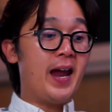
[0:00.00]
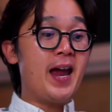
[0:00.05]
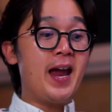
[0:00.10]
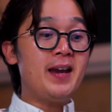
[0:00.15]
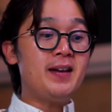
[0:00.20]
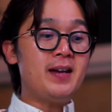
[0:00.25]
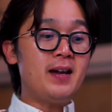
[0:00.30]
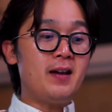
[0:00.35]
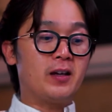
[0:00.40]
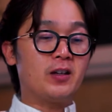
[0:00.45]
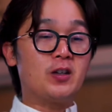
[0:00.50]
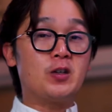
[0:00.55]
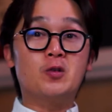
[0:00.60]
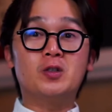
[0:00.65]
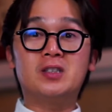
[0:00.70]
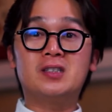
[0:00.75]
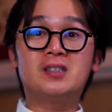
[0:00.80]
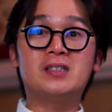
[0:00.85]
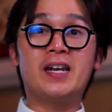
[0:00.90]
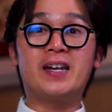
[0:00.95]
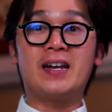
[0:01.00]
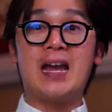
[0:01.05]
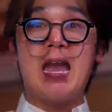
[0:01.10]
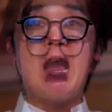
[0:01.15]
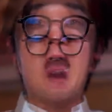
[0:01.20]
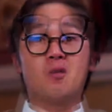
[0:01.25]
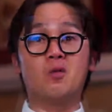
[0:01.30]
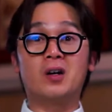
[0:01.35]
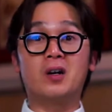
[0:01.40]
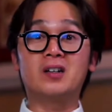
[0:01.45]
And using
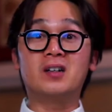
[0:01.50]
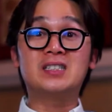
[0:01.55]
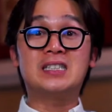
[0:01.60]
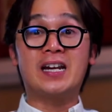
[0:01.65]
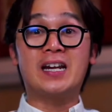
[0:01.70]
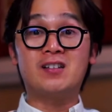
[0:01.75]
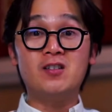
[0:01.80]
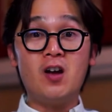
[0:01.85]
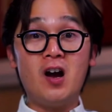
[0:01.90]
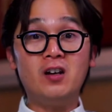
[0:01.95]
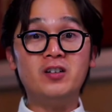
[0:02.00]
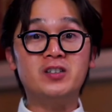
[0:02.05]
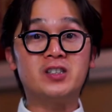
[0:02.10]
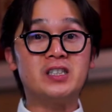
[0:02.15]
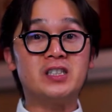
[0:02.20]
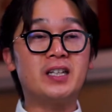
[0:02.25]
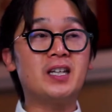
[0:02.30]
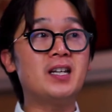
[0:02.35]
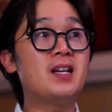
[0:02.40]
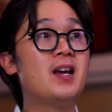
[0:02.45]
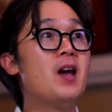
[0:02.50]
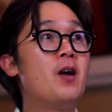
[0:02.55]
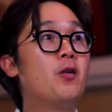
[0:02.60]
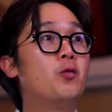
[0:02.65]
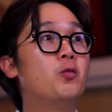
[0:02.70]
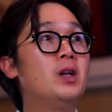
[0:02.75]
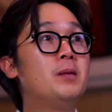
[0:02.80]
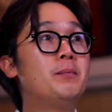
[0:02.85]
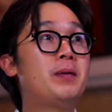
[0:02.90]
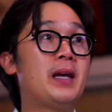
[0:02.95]
our technology,
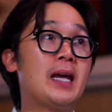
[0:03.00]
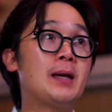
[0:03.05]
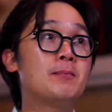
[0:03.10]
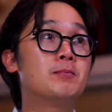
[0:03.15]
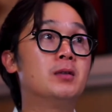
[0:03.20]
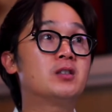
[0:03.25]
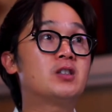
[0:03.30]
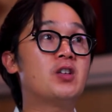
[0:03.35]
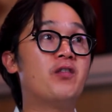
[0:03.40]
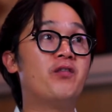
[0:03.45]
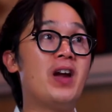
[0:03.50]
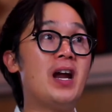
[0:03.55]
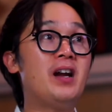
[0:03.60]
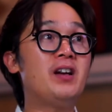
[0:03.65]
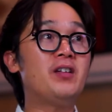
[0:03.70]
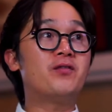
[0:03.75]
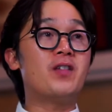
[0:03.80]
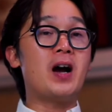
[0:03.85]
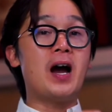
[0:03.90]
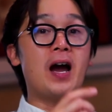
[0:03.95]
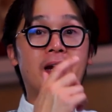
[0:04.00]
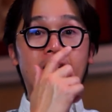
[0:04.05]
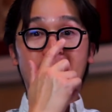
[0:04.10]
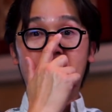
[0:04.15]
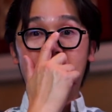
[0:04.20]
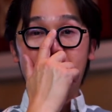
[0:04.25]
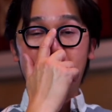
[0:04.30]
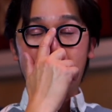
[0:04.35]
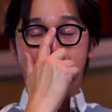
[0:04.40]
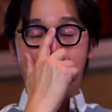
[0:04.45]
we'll be able to verify
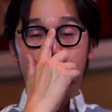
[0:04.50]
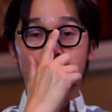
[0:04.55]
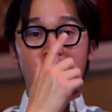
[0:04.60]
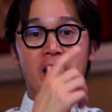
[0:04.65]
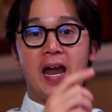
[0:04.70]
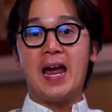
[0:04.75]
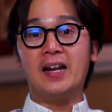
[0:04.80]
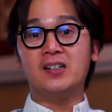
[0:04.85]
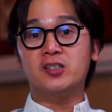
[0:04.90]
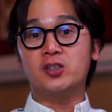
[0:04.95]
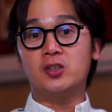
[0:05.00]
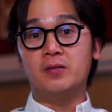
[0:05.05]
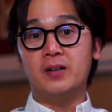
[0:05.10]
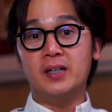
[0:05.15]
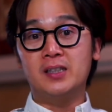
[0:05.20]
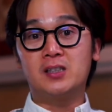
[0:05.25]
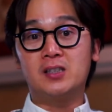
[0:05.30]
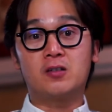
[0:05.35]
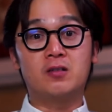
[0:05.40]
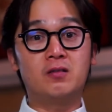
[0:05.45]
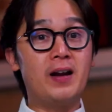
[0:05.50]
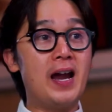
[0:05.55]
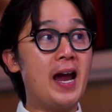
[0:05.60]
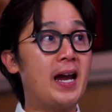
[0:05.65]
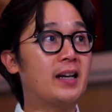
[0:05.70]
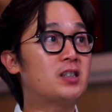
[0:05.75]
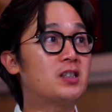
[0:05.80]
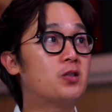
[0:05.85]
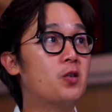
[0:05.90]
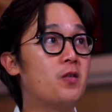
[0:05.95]
if our answer is
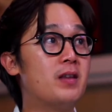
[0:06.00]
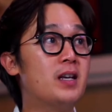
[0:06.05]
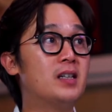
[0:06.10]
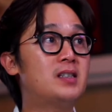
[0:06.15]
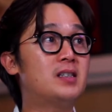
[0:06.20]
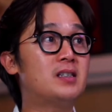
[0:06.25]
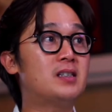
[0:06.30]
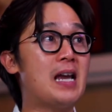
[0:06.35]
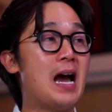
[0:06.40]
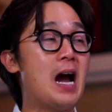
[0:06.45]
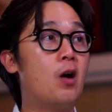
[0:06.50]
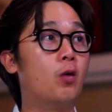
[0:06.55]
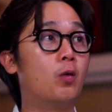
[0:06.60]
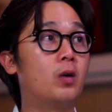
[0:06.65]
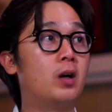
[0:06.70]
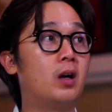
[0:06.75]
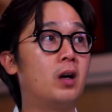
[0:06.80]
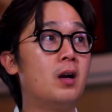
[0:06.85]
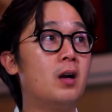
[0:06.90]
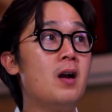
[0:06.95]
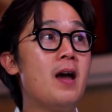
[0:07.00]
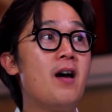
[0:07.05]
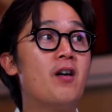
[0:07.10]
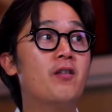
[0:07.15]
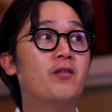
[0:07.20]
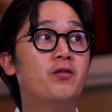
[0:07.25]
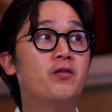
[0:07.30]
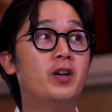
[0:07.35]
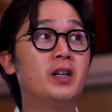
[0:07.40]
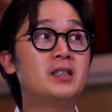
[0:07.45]
correct. So this is our
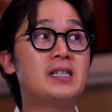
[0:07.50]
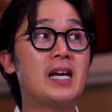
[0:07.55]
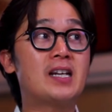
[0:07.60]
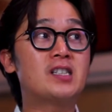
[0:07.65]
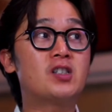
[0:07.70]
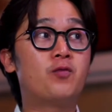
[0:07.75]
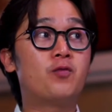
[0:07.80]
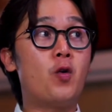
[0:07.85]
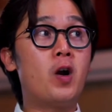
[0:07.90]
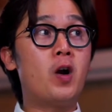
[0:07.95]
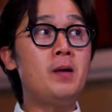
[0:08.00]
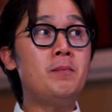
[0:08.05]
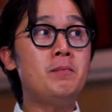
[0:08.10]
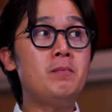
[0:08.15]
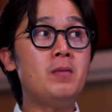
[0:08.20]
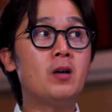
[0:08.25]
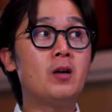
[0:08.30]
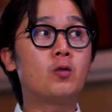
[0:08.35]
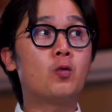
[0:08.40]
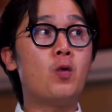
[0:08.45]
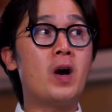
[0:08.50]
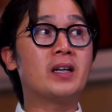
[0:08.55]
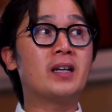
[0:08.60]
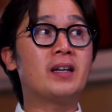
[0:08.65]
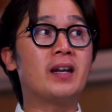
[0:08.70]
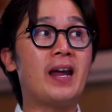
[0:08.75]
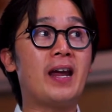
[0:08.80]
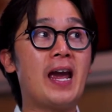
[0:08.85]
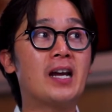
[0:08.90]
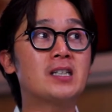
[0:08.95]
vertex form,
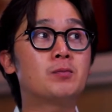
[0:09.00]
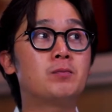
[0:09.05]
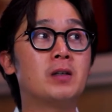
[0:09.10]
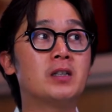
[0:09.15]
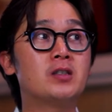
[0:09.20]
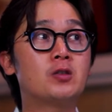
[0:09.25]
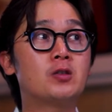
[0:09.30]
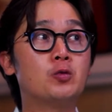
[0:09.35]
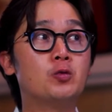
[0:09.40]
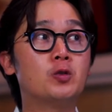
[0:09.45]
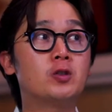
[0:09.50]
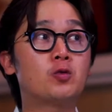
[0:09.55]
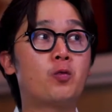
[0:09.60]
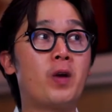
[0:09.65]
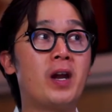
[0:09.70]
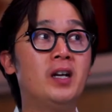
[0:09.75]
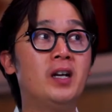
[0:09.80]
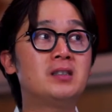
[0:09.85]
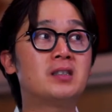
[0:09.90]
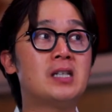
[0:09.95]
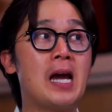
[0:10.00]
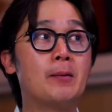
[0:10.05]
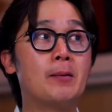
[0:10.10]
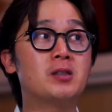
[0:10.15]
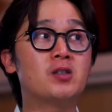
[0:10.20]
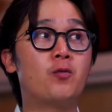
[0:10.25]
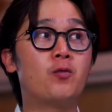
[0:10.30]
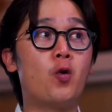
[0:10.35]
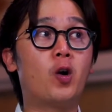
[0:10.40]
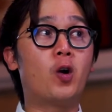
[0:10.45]
quantity x plus two squared
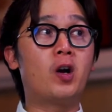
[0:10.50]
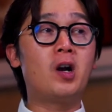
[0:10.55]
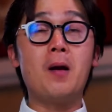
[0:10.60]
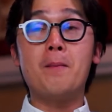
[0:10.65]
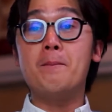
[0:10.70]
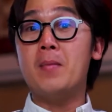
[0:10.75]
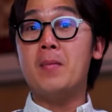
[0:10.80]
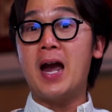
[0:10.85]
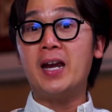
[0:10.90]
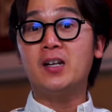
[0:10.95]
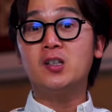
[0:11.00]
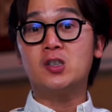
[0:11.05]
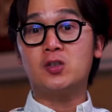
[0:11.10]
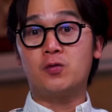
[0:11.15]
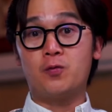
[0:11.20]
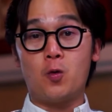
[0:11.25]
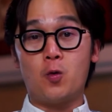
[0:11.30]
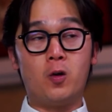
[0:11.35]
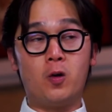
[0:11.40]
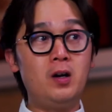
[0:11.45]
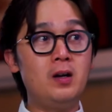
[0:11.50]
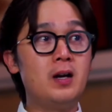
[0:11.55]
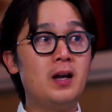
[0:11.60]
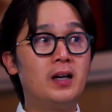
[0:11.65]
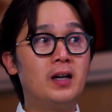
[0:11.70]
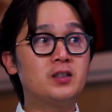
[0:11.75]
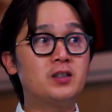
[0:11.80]
times four minus four.